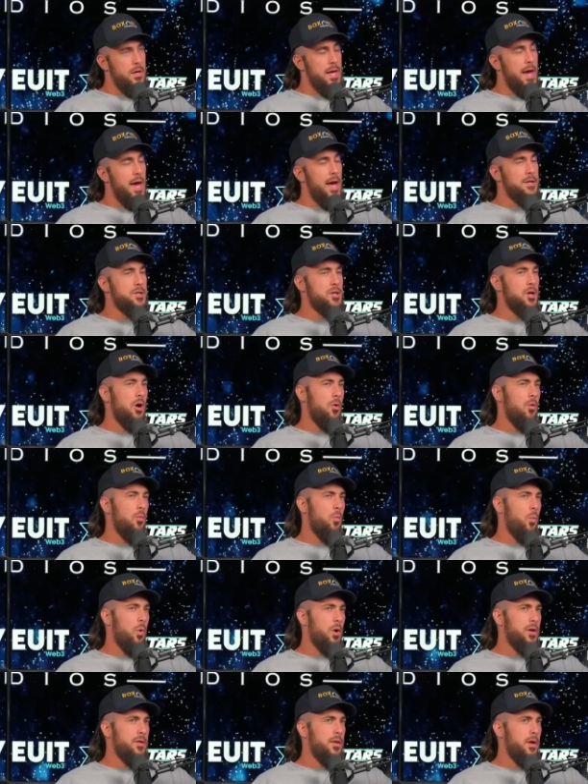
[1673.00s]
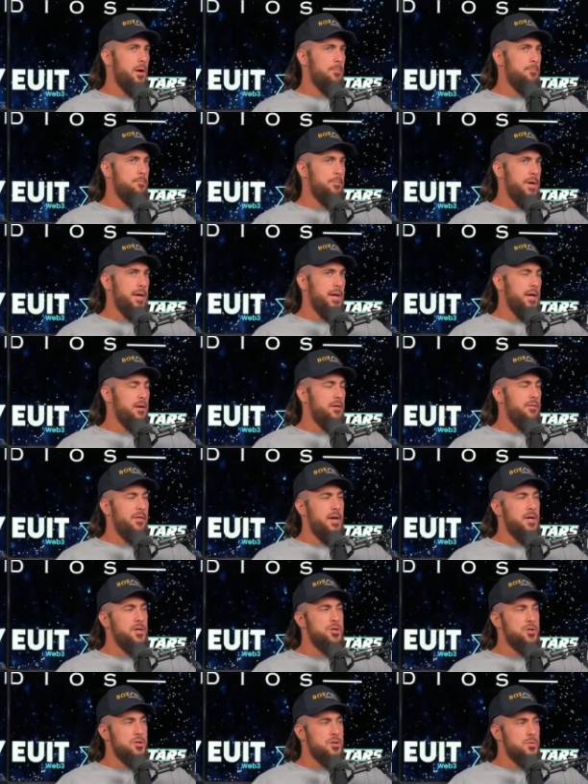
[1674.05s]
Yeah, so one of the big
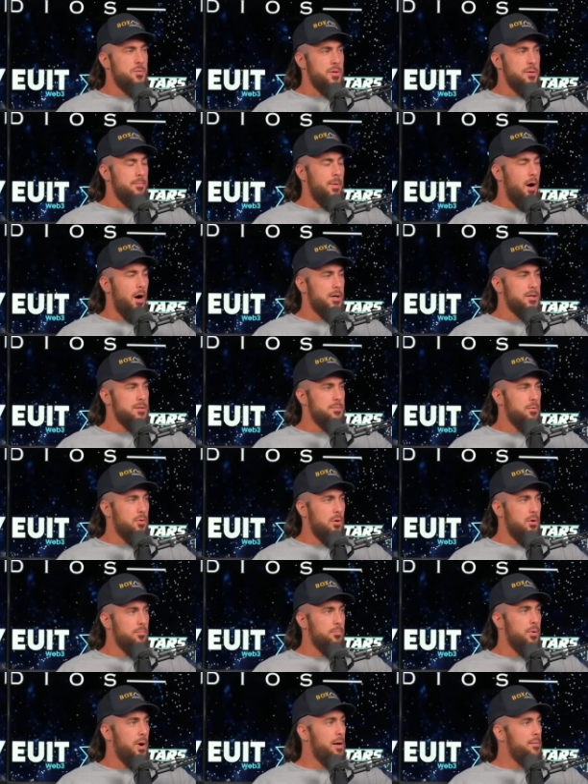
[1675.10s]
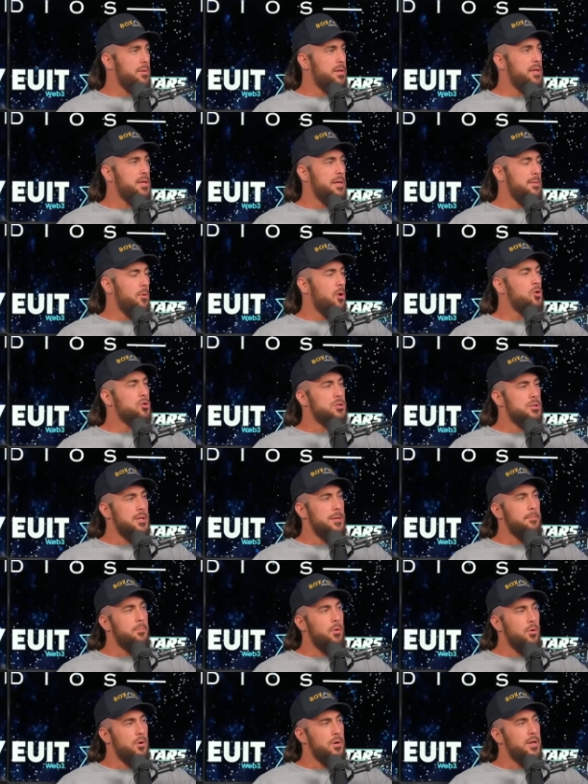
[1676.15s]
innovations with Boxabl, probably the most
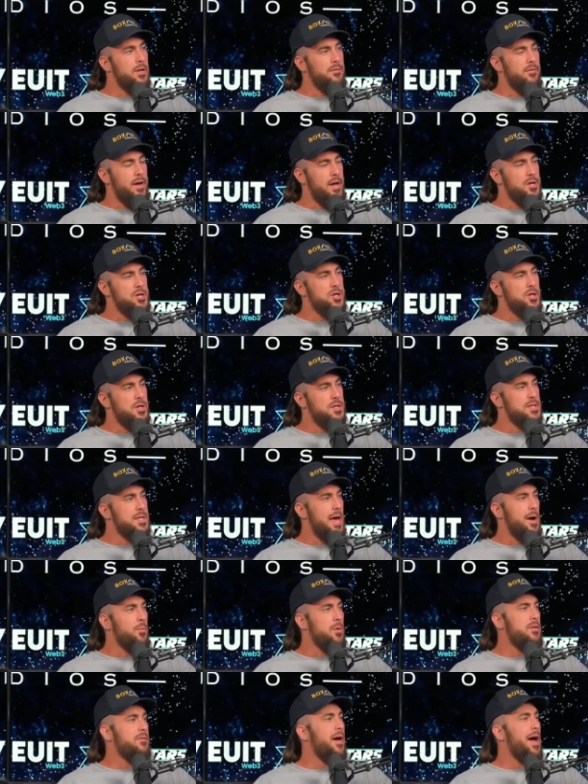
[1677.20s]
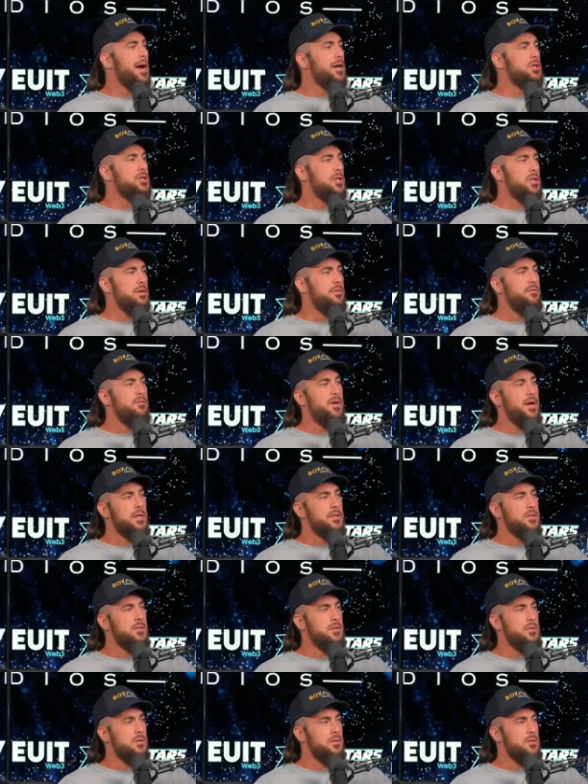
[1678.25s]
important innovation, is that we've actually
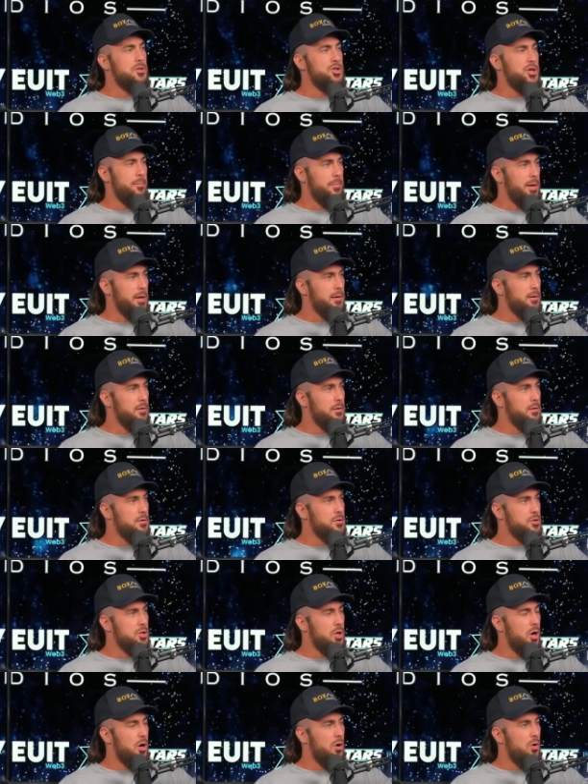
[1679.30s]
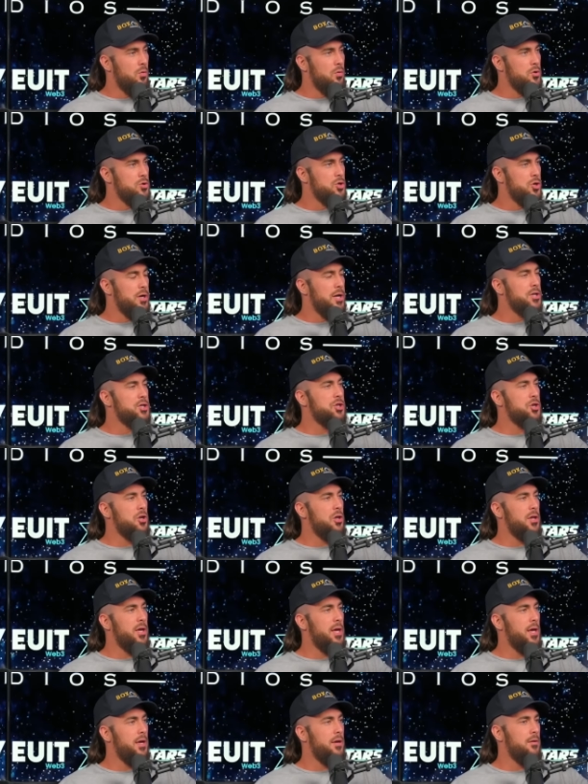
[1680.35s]
fixed shipping. So
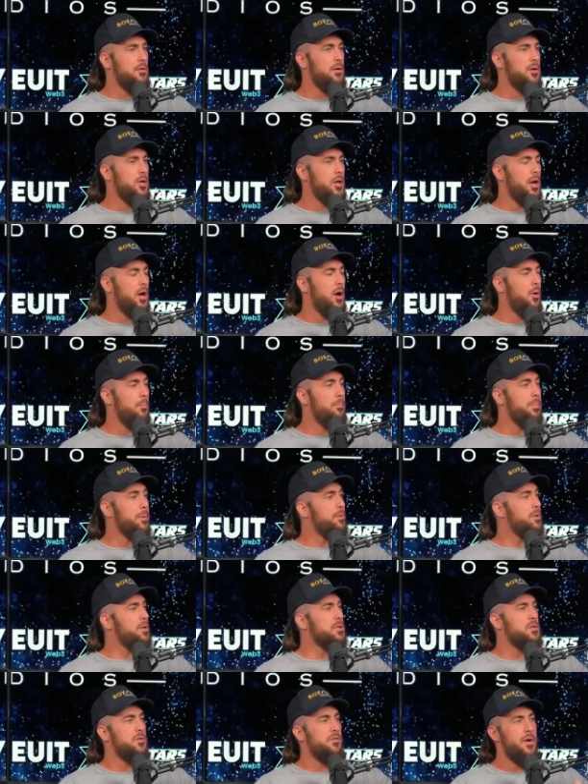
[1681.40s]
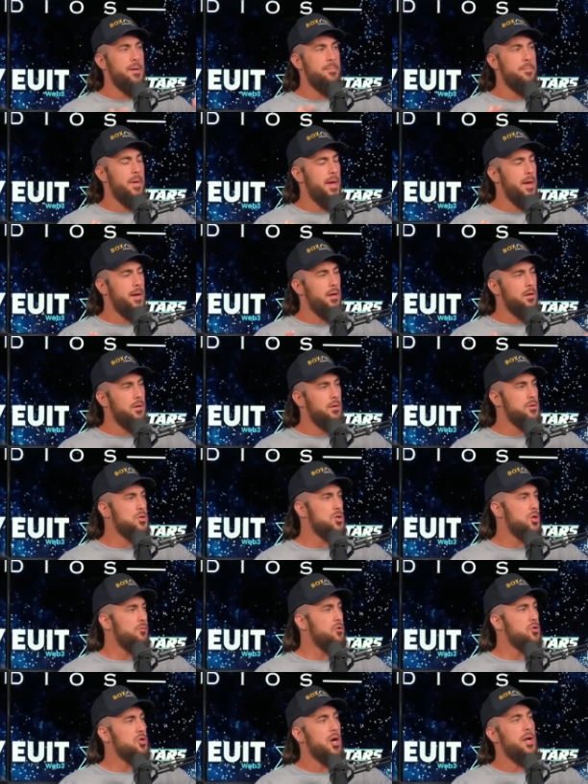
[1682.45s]
traditionally, you know, buildings are very big.
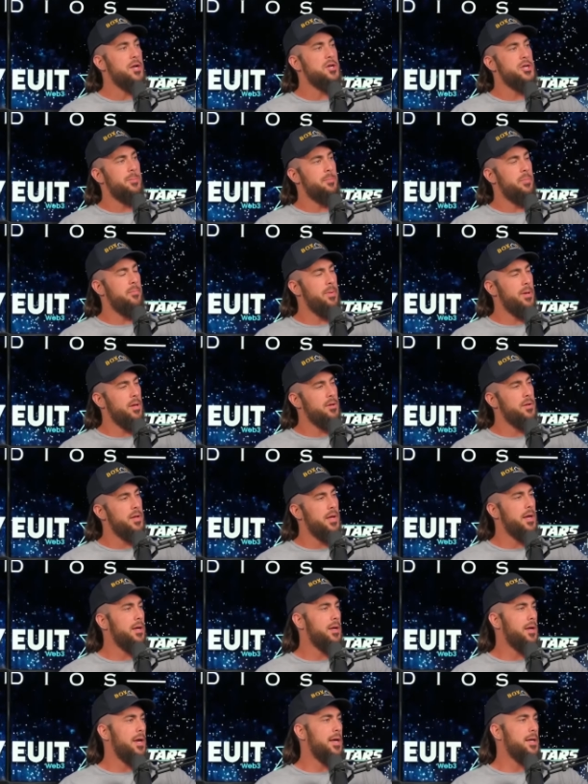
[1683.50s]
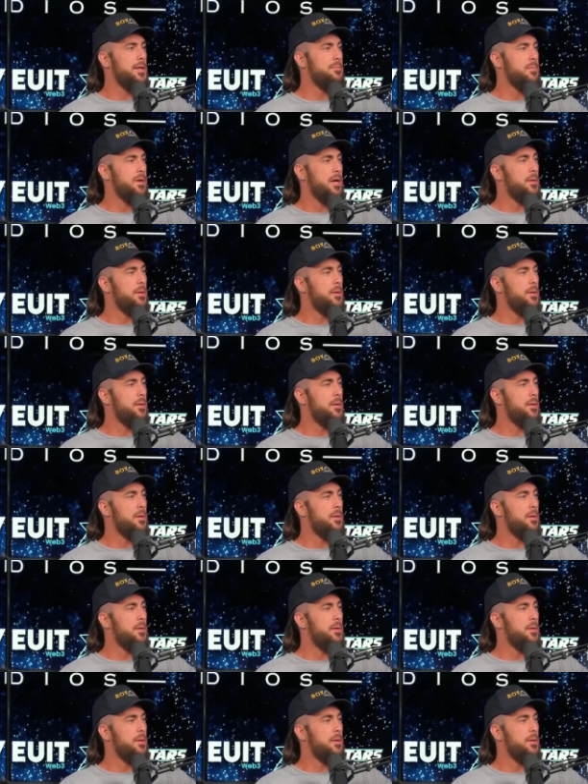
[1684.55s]
So if you try to ship a building, it mm.